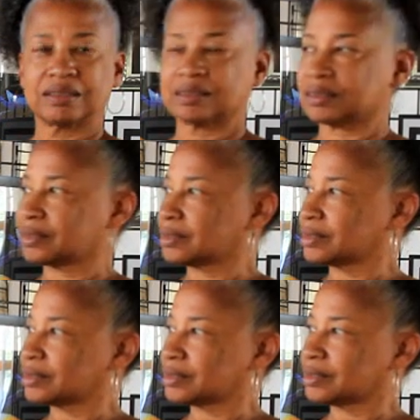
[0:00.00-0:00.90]

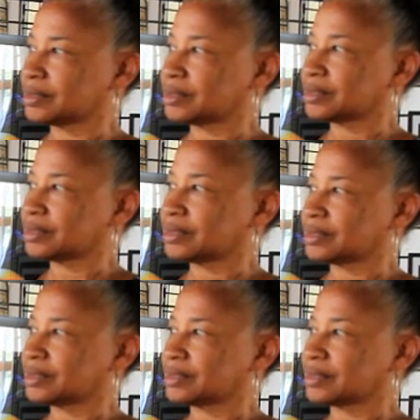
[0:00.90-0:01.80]

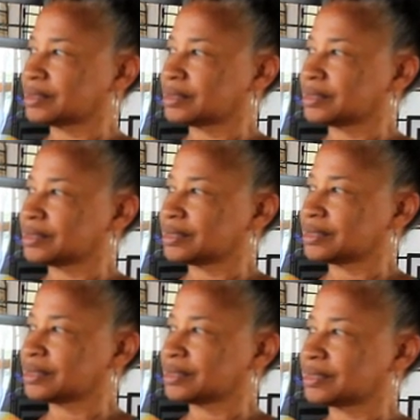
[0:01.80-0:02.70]

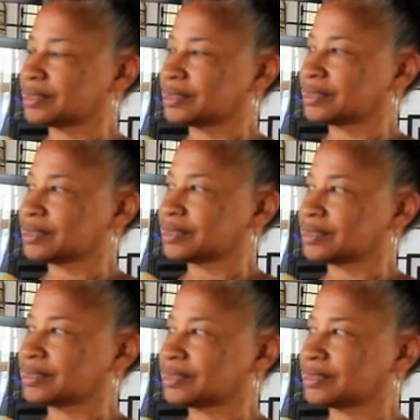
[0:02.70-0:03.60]

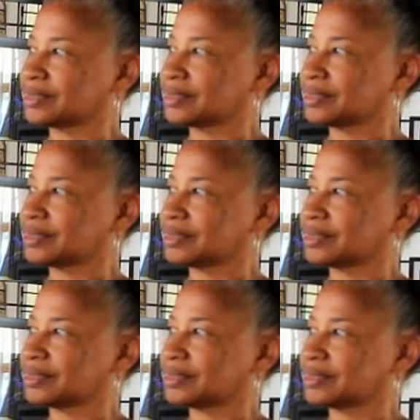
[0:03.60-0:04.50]

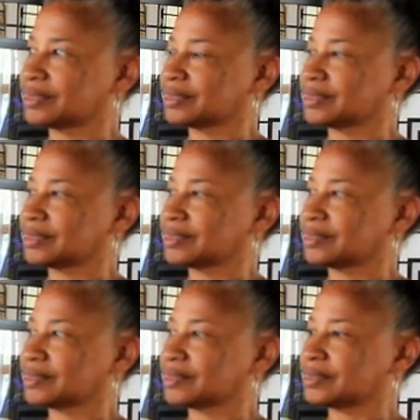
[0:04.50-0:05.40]

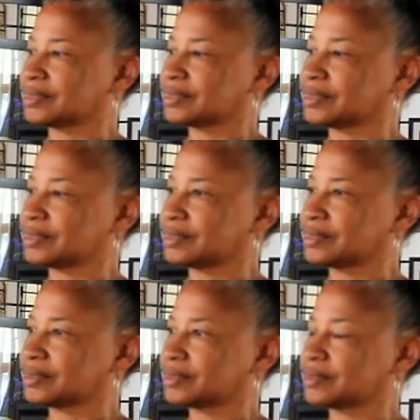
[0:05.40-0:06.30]

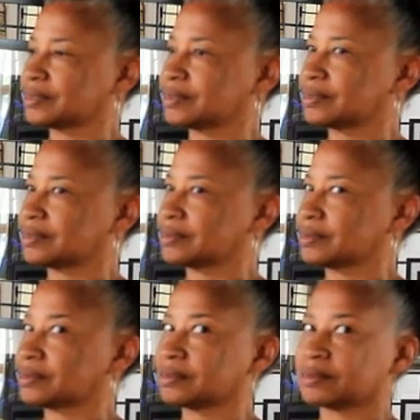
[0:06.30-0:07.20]

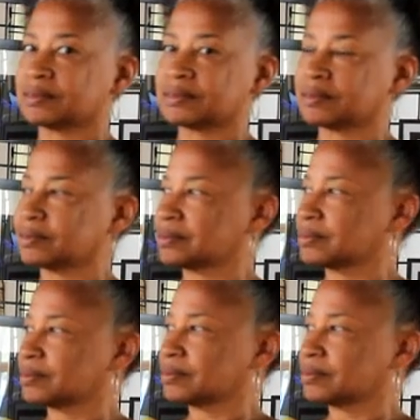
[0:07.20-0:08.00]
The person shown says nothing.